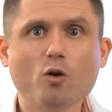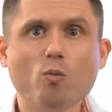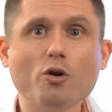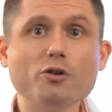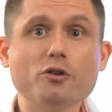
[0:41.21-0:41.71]

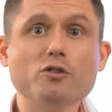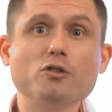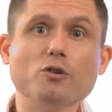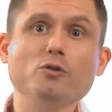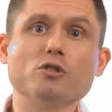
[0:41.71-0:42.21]
what you can
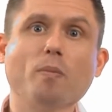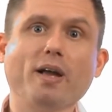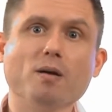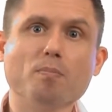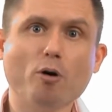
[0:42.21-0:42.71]
do to
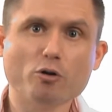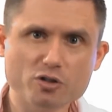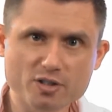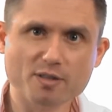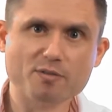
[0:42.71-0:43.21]
make a
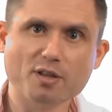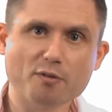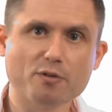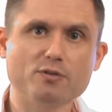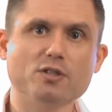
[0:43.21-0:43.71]
positive
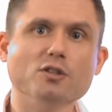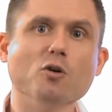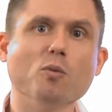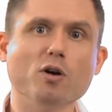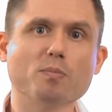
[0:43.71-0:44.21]
difference in
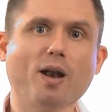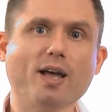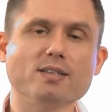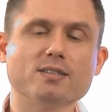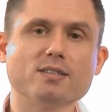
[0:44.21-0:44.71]
your
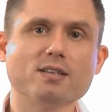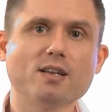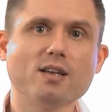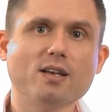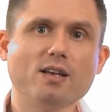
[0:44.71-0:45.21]
workplace,
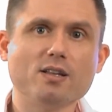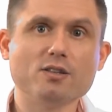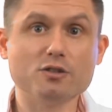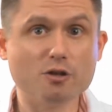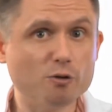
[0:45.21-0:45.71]

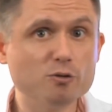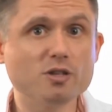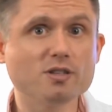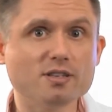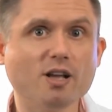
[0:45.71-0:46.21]
the do's
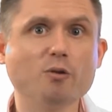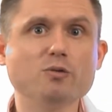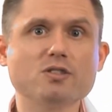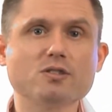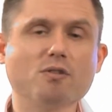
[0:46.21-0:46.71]
and the
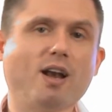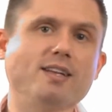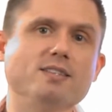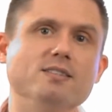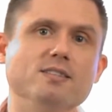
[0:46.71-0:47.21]
don'ts
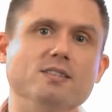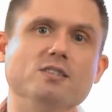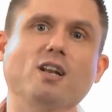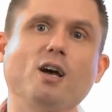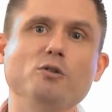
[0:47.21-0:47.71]
relating to
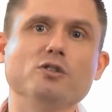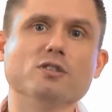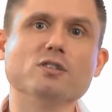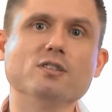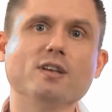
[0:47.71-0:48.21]

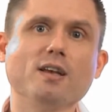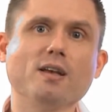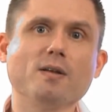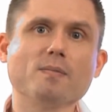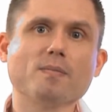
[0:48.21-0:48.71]
disclosures,
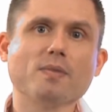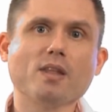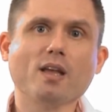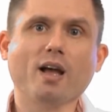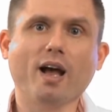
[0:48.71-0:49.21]

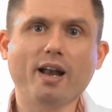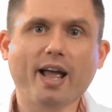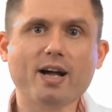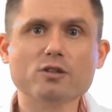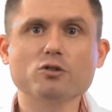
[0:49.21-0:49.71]
and
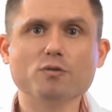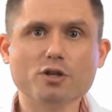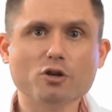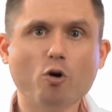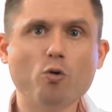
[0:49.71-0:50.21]
how to
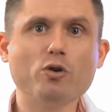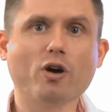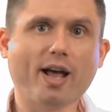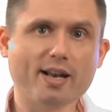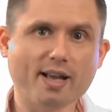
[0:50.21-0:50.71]
record
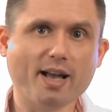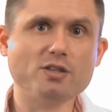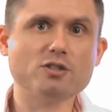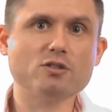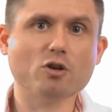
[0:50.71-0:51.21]

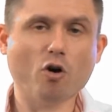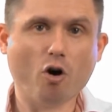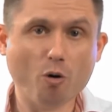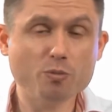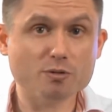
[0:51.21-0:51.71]
allegations or
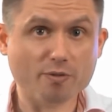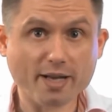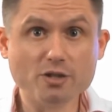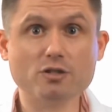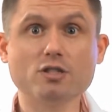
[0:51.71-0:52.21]

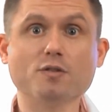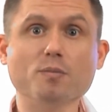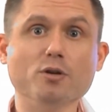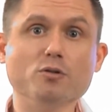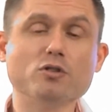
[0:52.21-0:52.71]
observations of
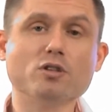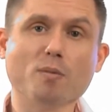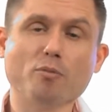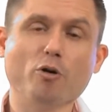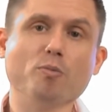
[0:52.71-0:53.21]
abuse
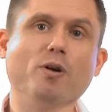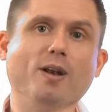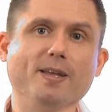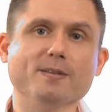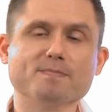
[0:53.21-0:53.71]

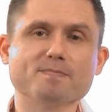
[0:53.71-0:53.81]
appropriately.